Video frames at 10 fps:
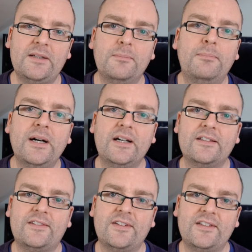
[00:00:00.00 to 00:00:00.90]

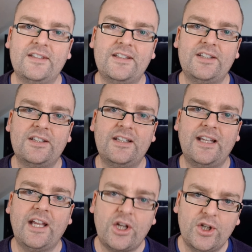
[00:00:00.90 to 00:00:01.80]
But
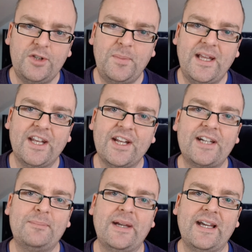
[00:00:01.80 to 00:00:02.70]
it could be a
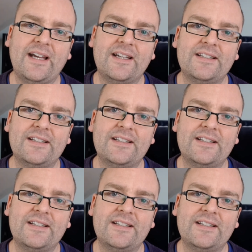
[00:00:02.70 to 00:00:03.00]
nightmare.